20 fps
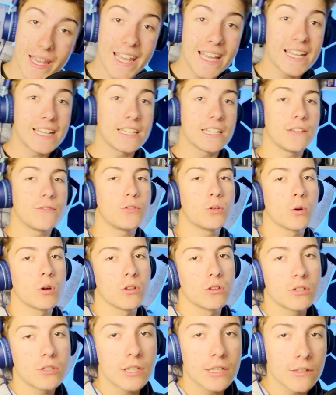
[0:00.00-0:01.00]
And if you are
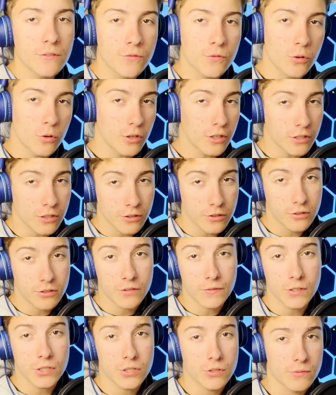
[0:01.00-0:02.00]
looking for another
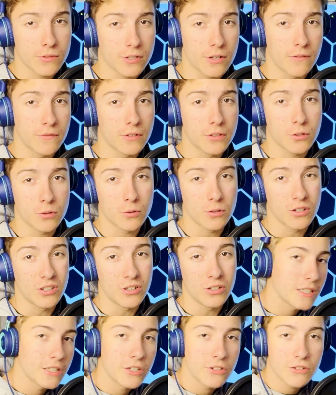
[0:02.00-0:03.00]
DaVinci Resolve
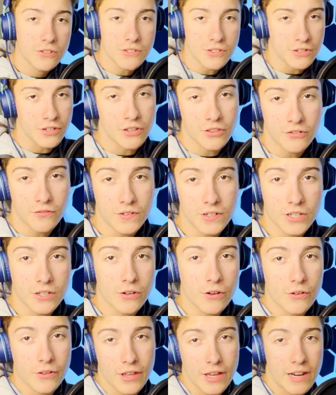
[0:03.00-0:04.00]
tutorial, here is another
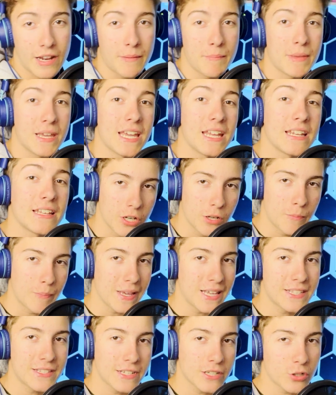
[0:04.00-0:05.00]
video that I made, a
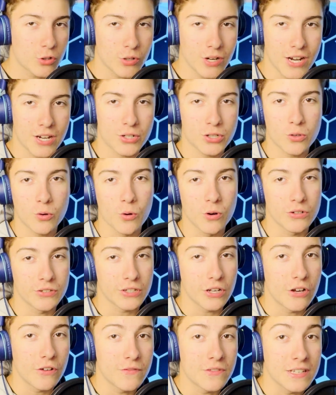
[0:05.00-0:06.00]
basic crash course
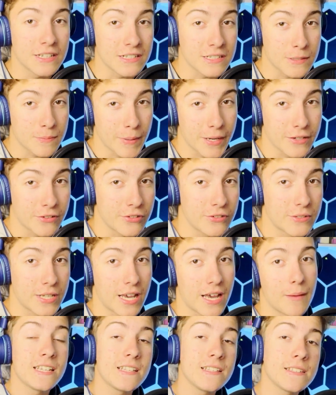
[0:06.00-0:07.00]
of the inspector
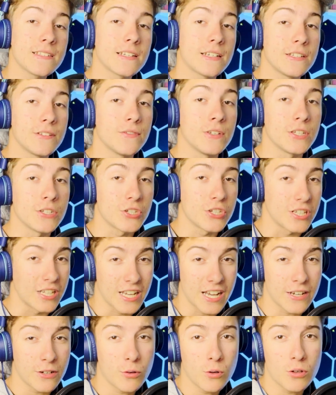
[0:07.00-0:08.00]
tab inside DaVinci.
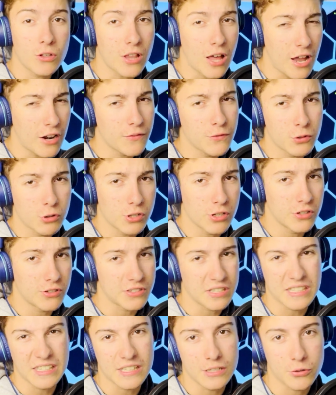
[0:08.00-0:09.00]
I know a lot of creators
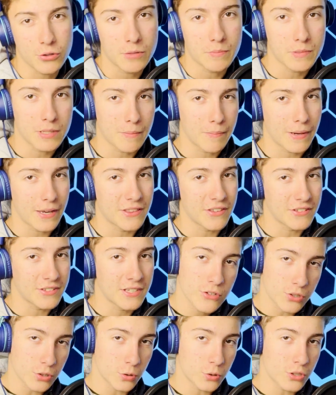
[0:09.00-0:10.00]
can get tripped up by this,
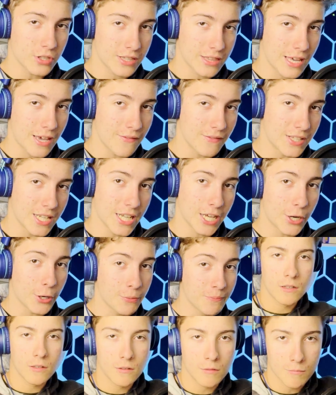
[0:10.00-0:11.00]
so click that video.
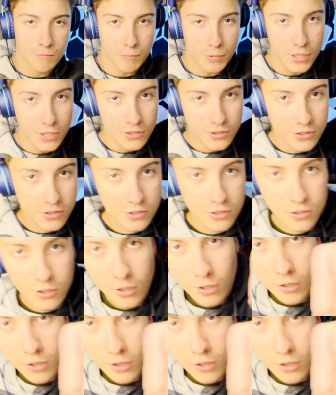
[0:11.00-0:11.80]
Peace.